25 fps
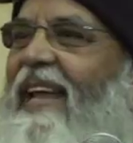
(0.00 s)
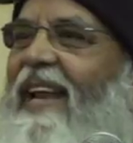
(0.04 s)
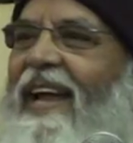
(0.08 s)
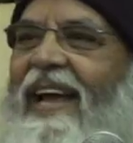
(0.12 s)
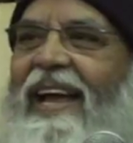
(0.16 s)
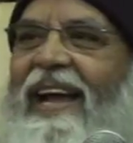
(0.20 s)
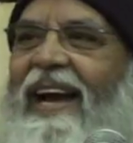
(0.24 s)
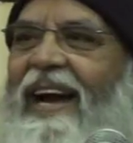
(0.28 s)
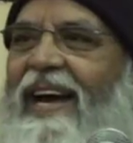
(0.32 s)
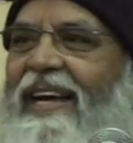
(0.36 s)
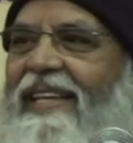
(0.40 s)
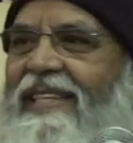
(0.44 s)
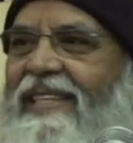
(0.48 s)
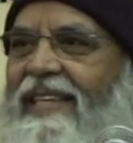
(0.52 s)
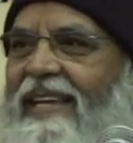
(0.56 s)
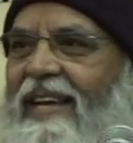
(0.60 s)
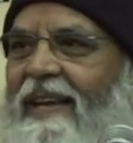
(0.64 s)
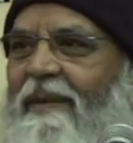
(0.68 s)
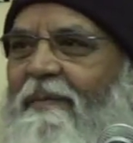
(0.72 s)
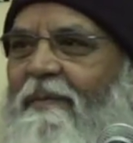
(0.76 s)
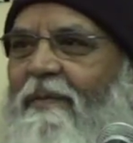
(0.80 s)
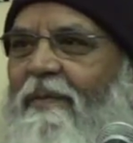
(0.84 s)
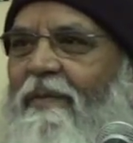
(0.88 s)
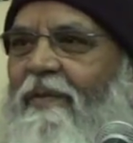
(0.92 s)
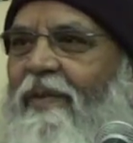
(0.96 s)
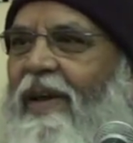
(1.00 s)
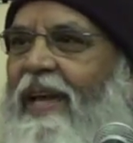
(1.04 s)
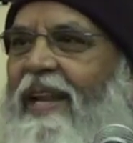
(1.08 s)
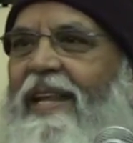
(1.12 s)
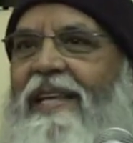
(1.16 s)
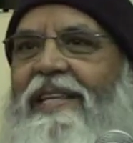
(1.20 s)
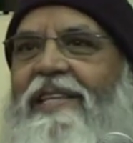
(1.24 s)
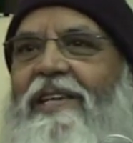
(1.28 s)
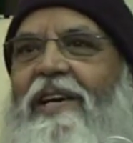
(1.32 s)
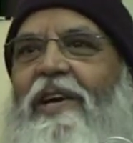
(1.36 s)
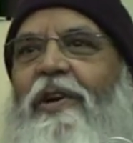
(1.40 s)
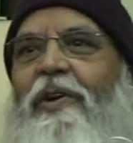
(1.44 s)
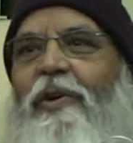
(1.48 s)
then I asked him, where
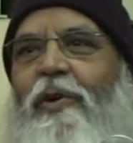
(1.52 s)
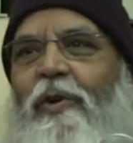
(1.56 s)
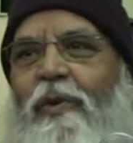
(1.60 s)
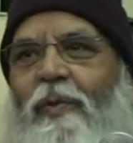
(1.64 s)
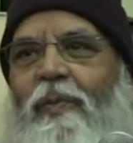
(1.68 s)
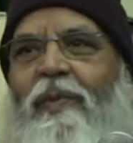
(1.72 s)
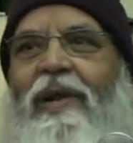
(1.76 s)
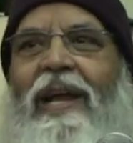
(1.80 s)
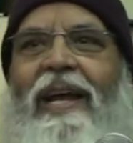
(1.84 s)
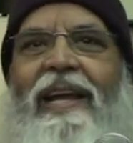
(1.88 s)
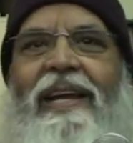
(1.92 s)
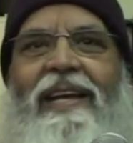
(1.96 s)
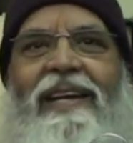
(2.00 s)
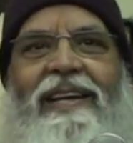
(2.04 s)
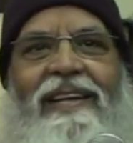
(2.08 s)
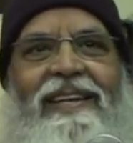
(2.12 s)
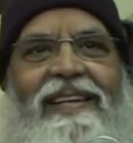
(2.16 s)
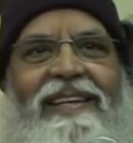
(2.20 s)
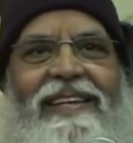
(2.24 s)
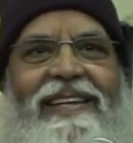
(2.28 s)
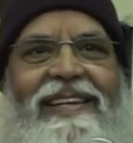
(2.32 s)
is your tube light?